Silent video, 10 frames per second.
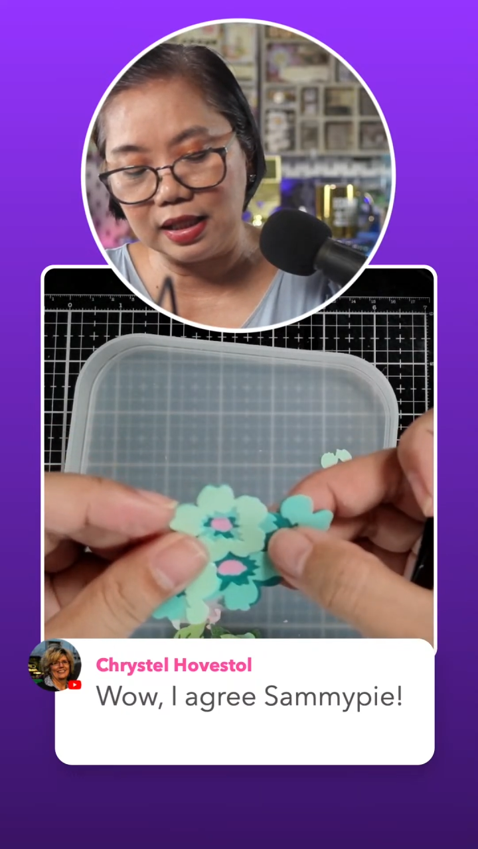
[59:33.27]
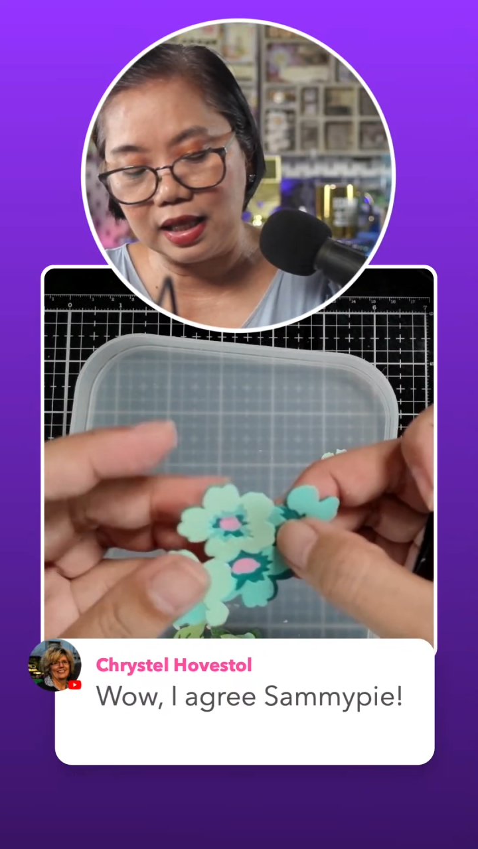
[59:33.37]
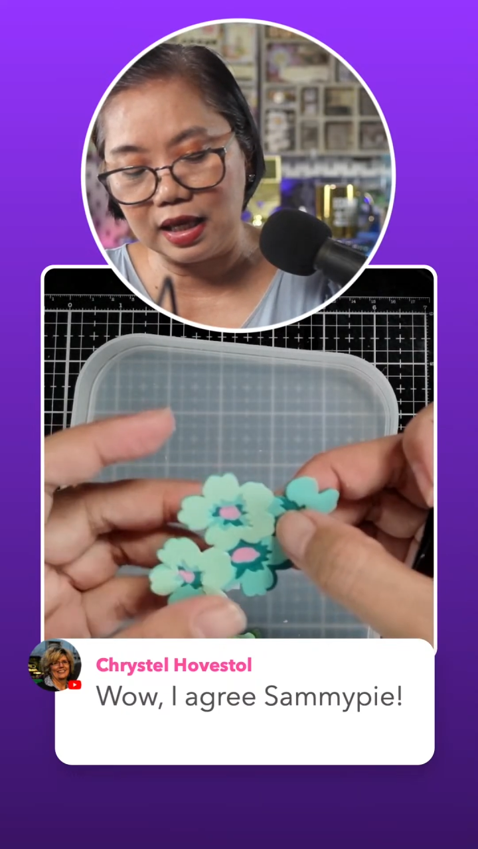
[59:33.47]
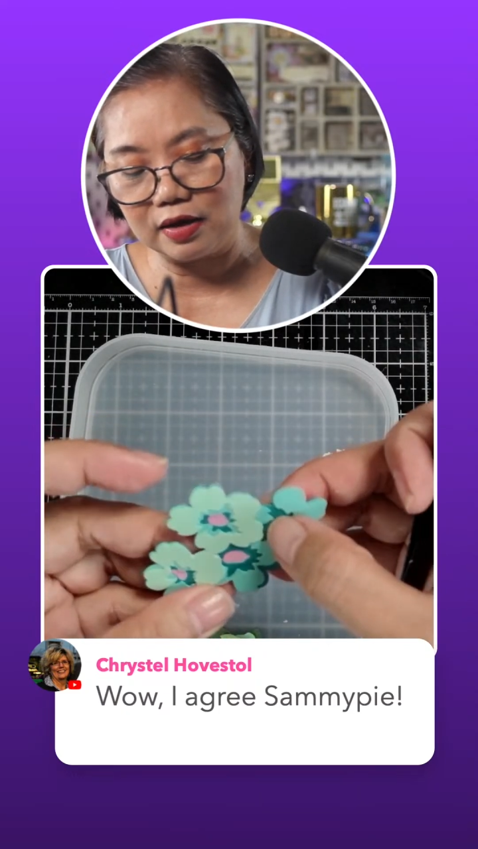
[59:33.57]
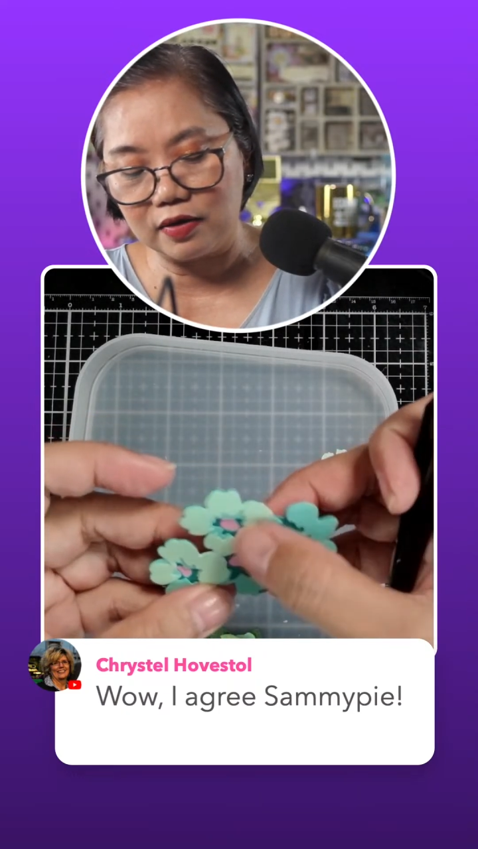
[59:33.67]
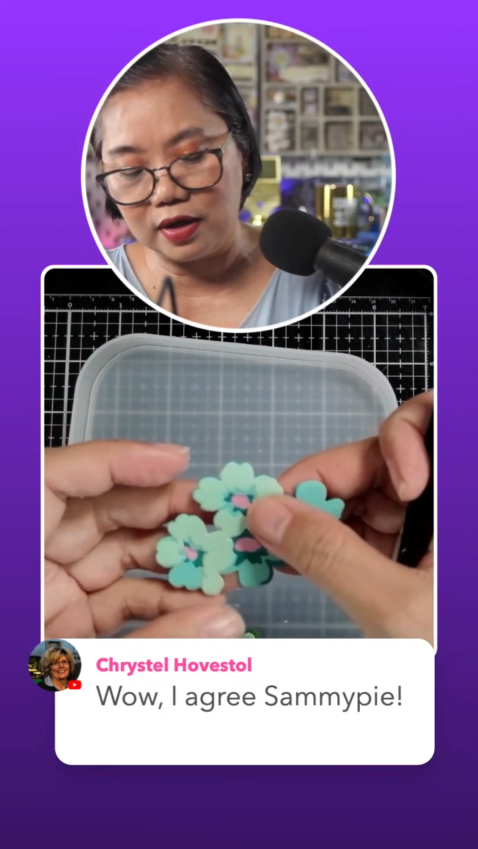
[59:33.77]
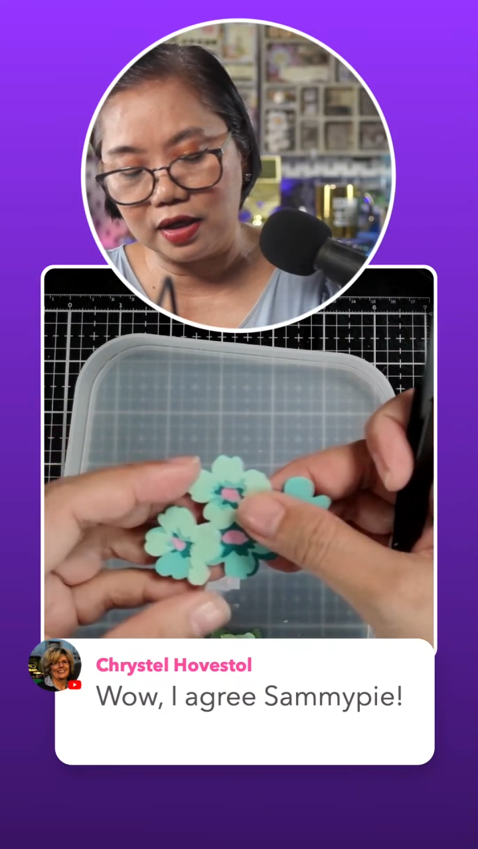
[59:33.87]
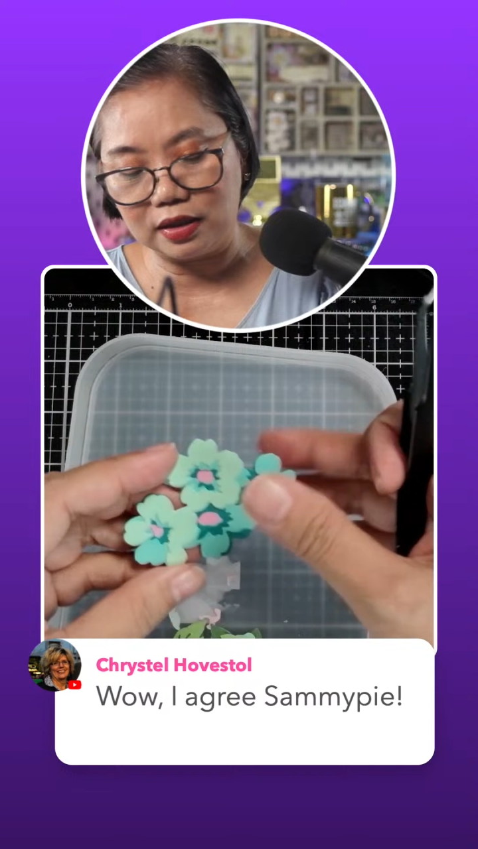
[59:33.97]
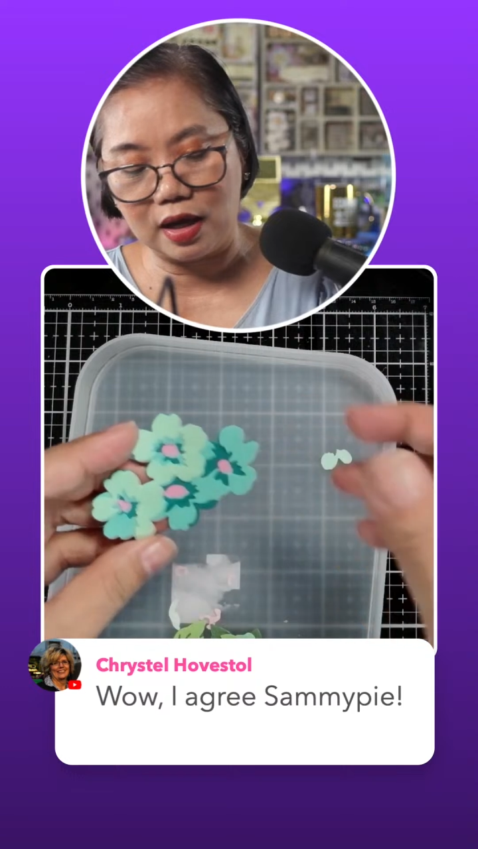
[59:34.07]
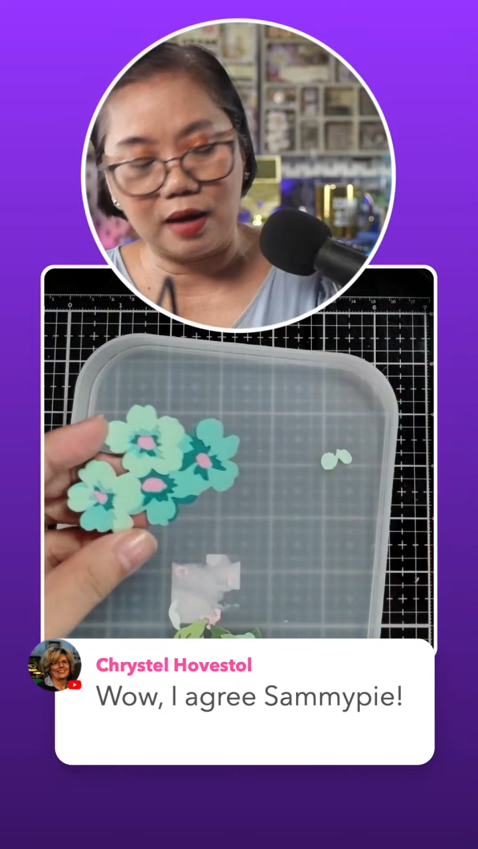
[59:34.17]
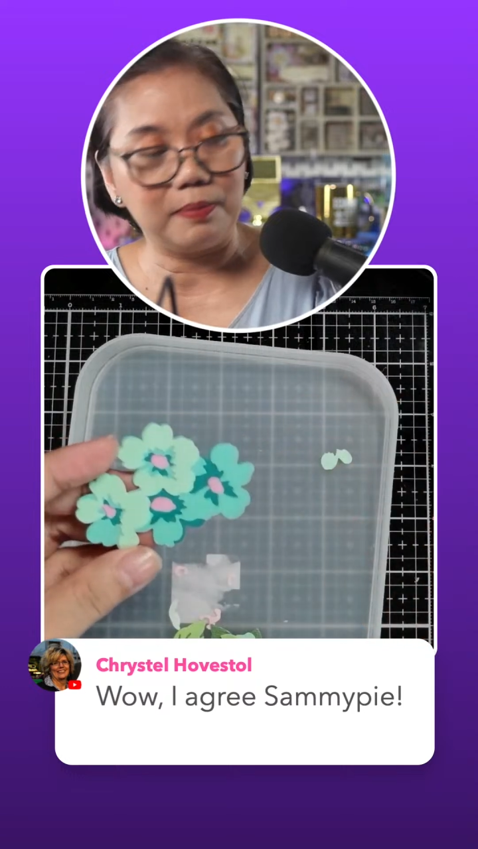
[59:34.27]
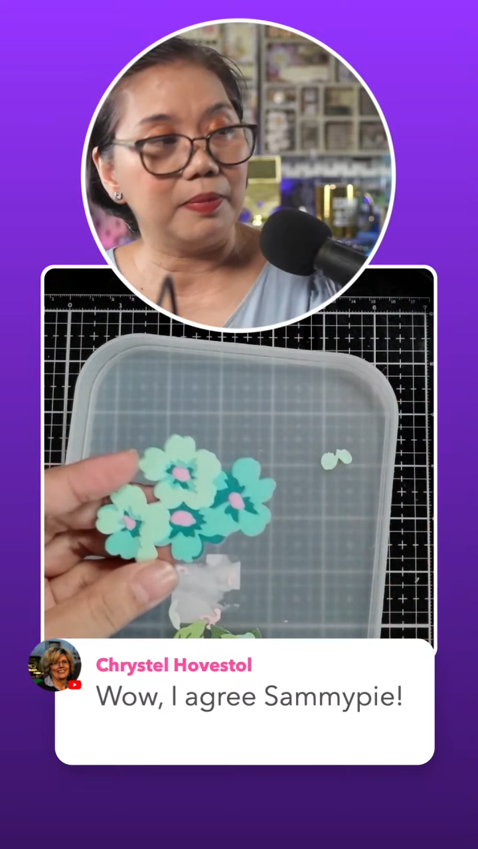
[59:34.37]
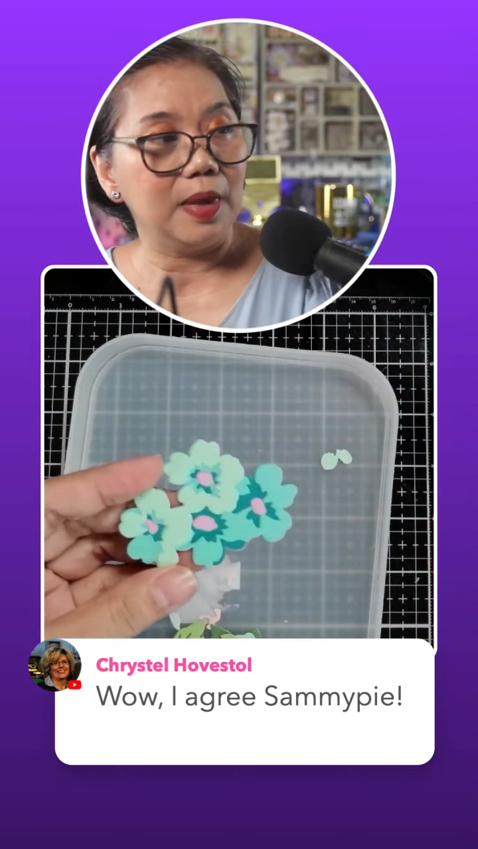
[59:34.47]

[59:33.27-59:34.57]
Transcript: layer it up